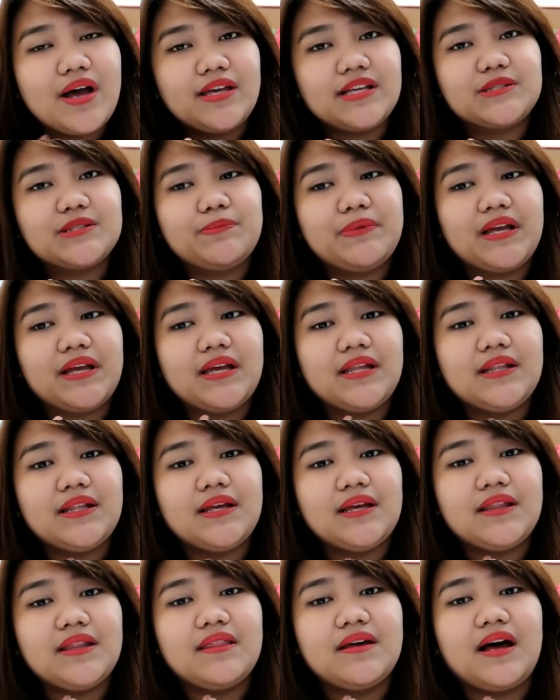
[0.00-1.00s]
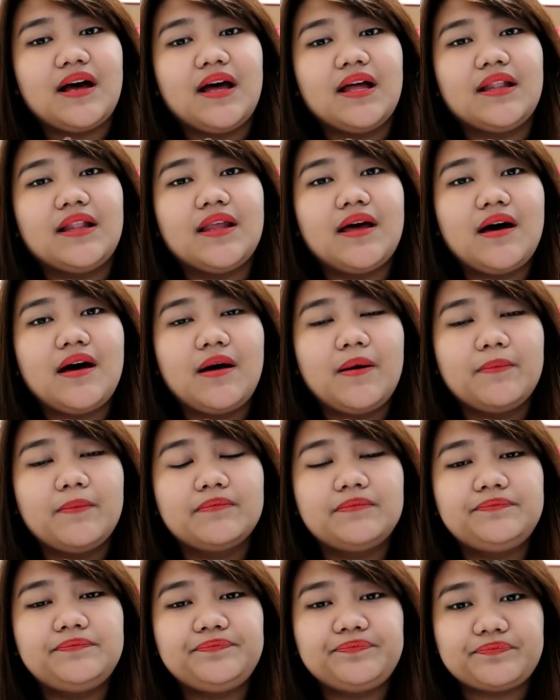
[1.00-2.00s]
I explained that
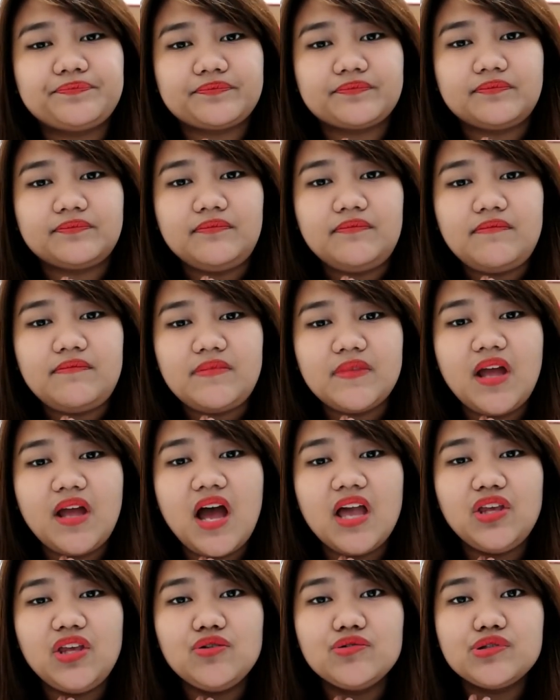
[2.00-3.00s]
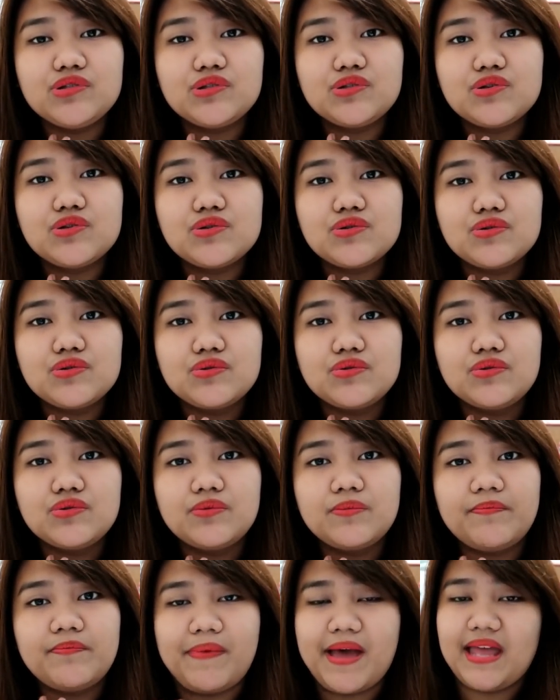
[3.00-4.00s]
I used
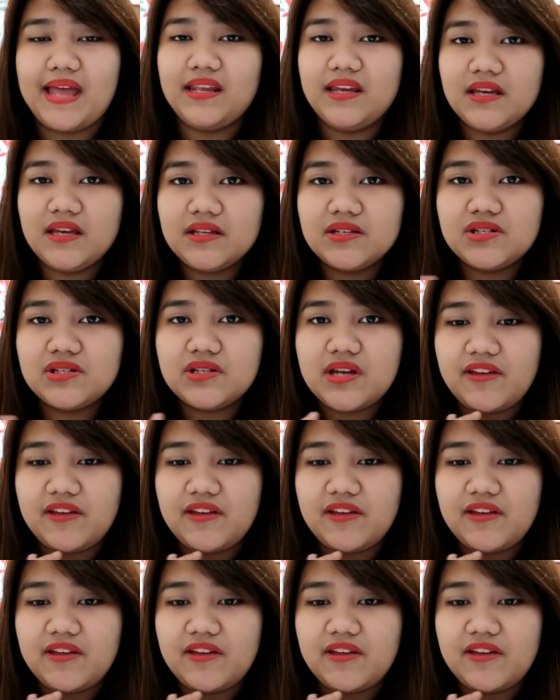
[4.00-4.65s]
to manage,